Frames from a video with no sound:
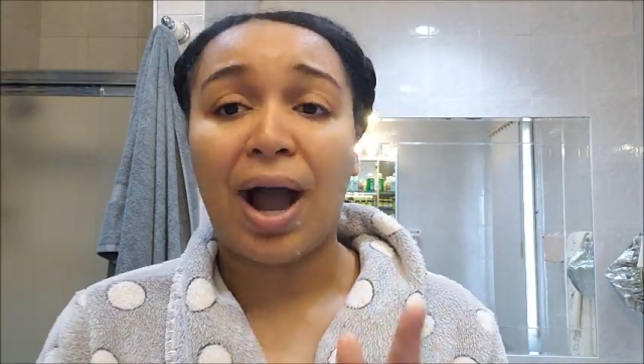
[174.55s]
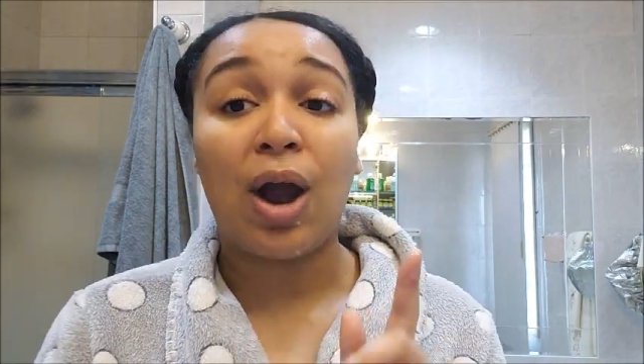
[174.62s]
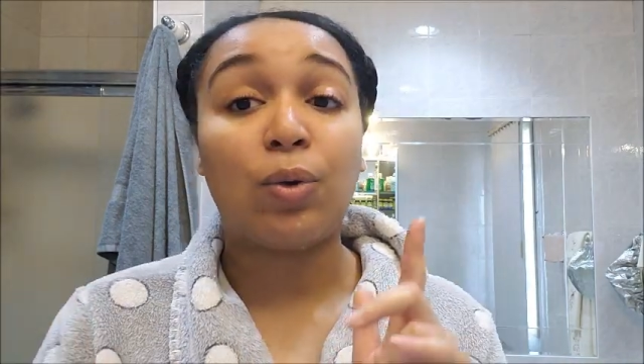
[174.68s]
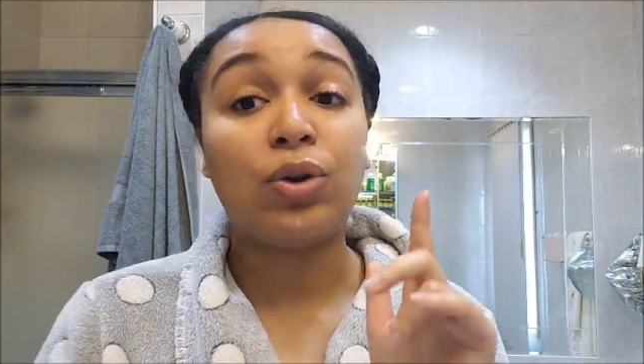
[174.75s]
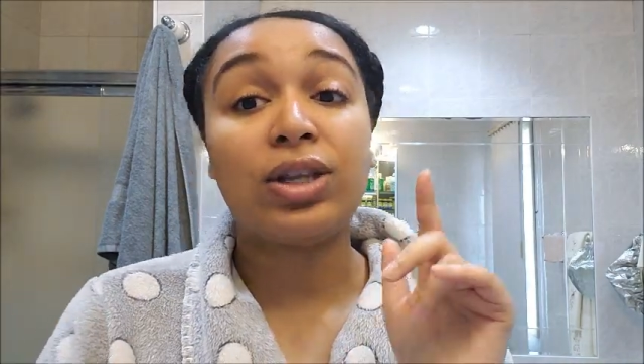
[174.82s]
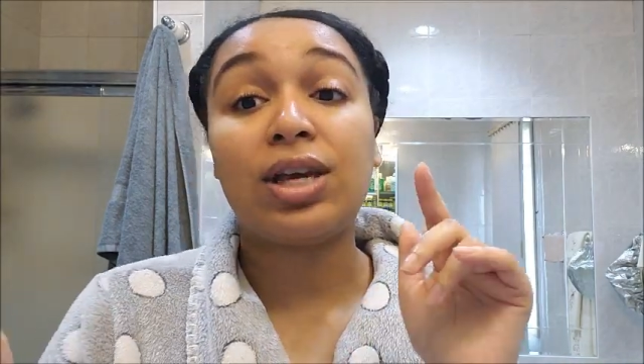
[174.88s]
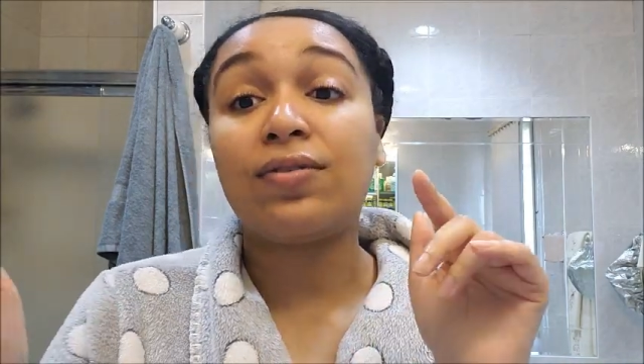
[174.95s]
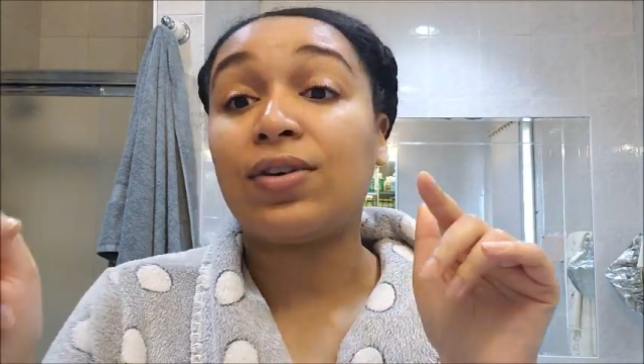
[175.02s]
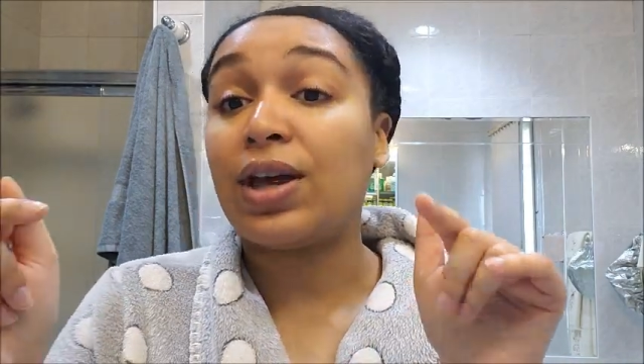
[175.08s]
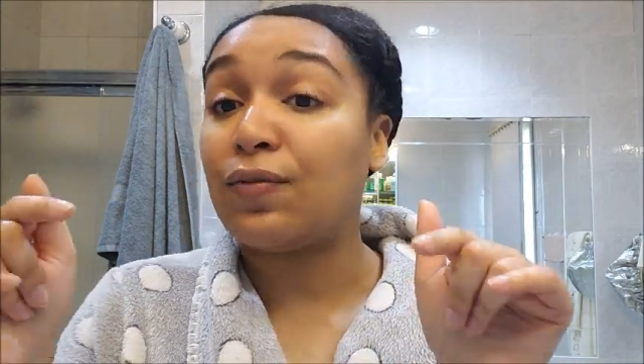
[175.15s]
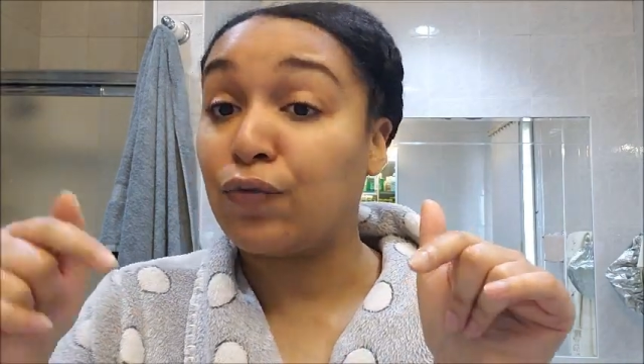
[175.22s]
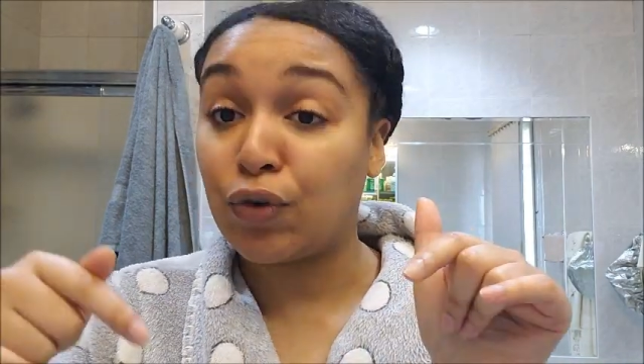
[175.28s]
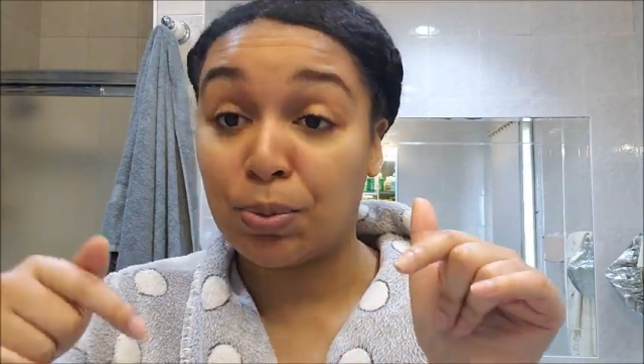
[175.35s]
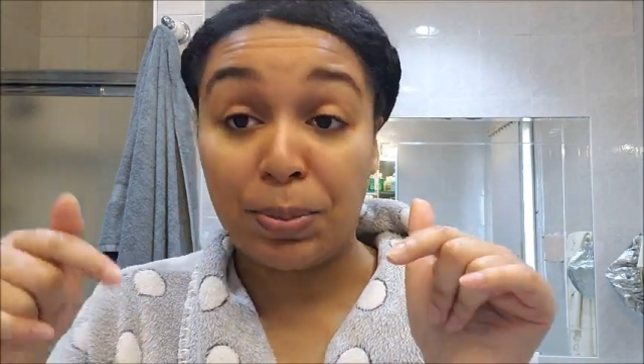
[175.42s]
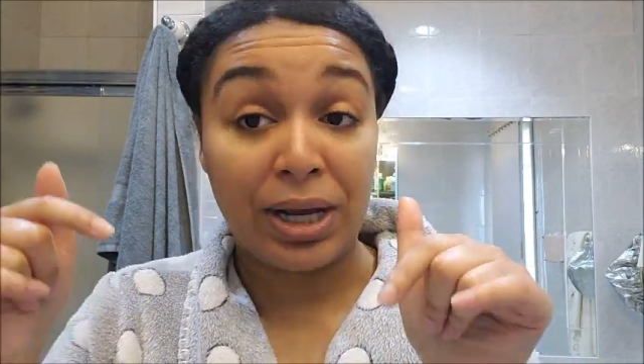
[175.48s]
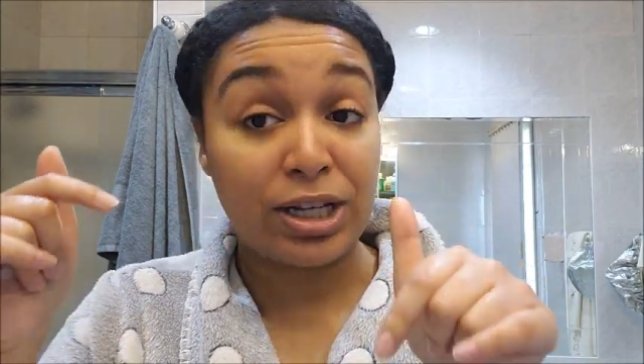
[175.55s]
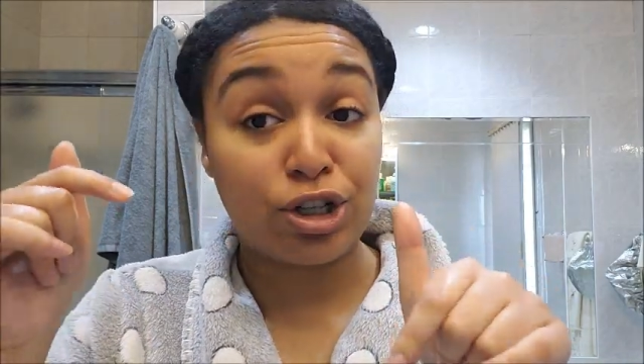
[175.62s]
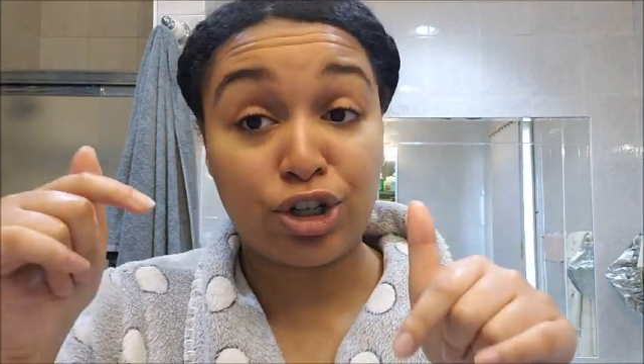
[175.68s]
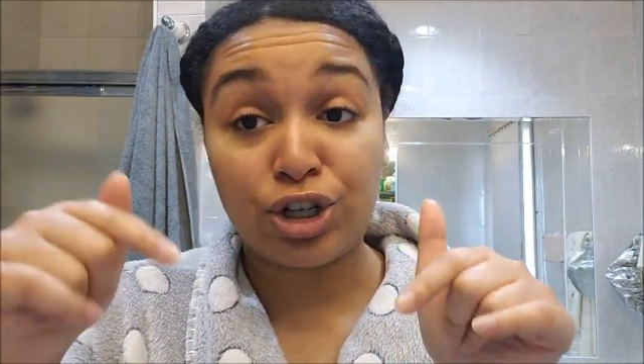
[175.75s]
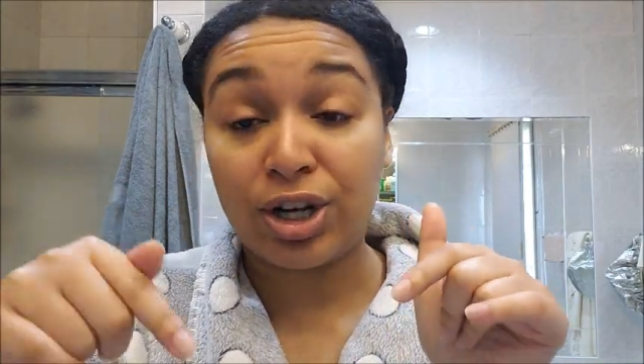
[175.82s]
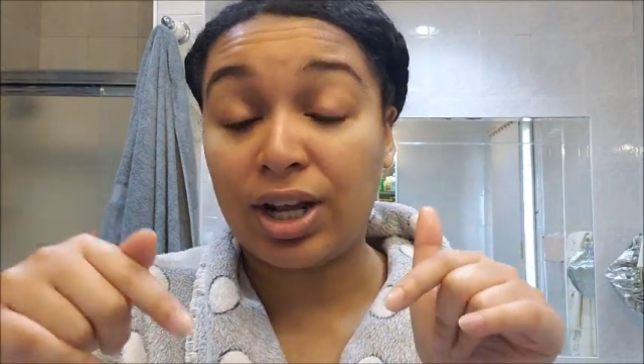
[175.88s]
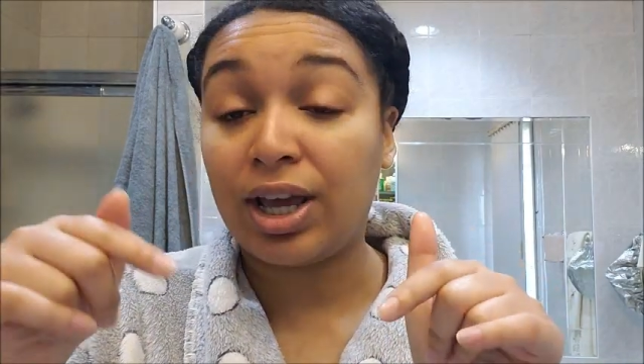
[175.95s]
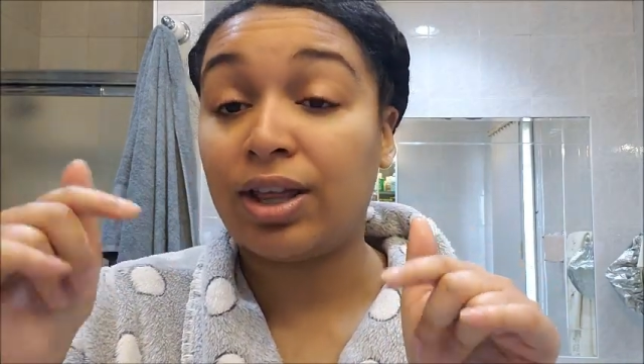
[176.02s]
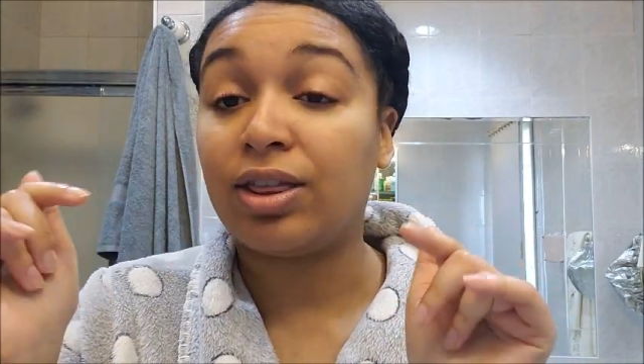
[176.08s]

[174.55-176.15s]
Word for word: I will leave information